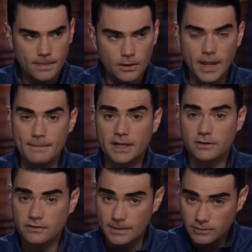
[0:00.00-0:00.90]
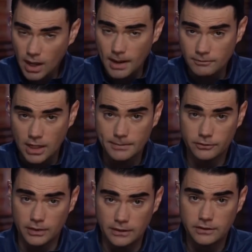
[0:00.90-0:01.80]
Okay, but at the same time, Vladimir
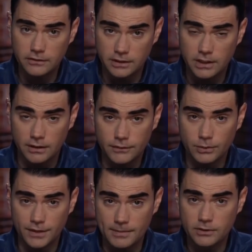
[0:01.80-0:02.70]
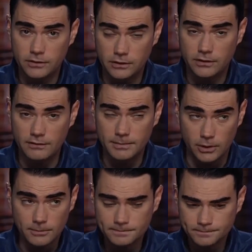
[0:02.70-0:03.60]
Zelensky did an interview with ABC's David
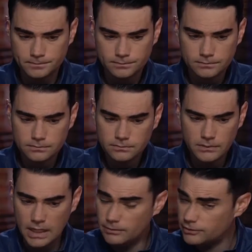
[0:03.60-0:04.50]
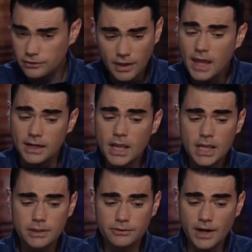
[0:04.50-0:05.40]
Muir, in which he said
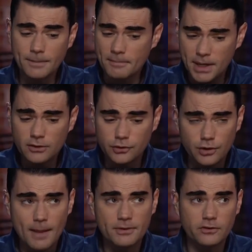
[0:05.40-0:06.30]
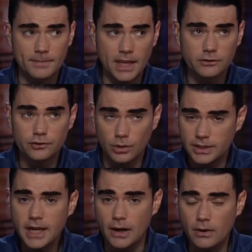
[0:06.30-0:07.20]
he was now prepared to drop his demand to
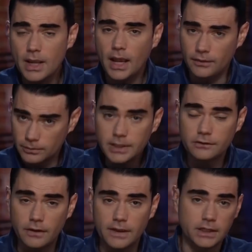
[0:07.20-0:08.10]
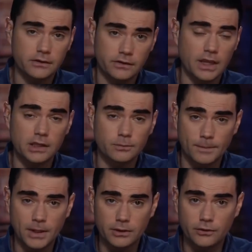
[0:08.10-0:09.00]
join NATO. And the reason that he is saying he's
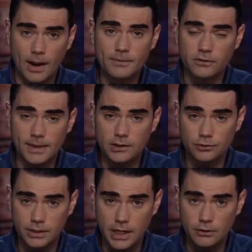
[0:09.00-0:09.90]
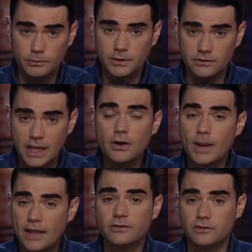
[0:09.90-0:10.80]
prepared to drop his demand to join NATO is because NATO
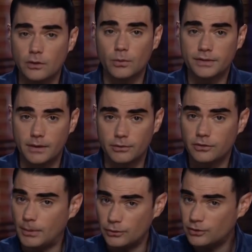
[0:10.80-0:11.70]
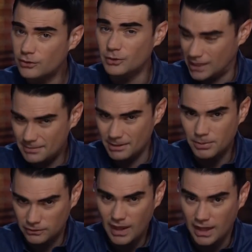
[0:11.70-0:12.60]
hasn't done what they were supposed to do, namely
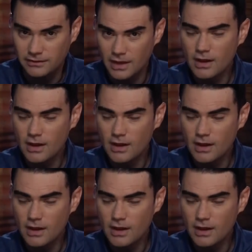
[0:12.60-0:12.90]
protect